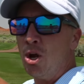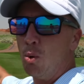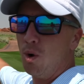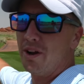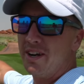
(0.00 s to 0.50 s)

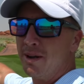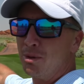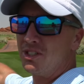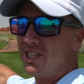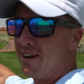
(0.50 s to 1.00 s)
We're on to number
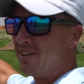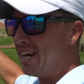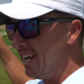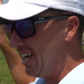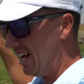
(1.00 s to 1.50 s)
seven.
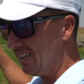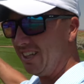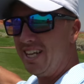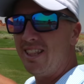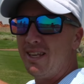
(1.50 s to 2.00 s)
A
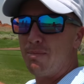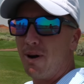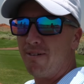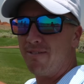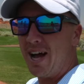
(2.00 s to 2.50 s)
lengthy
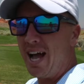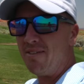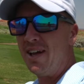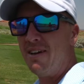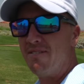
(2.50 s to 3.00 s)
par five.
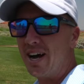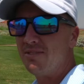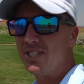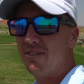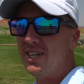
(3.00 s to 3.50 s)
five
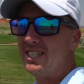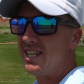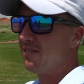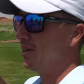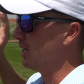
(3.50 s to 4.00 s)
seventy-seven.